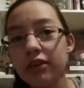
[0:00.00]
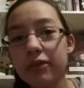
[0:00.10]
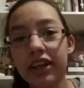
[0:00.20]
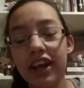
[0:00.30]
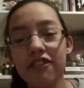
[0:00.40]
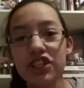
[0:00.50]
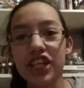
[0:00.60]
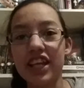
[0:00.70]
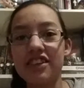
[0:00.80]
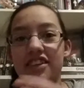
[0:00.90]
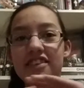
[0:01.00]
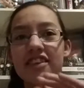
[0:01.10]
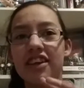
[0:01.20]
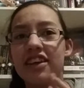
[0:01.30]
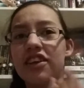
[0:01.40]
But a cover change is
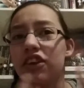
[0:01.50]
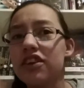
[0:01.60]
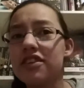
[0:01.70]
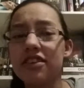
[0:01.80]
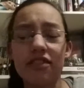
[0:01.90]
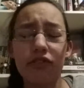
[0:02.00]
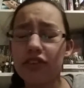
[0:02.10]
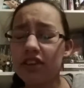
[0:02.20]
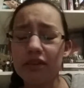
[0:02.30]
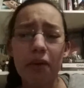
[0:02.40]
the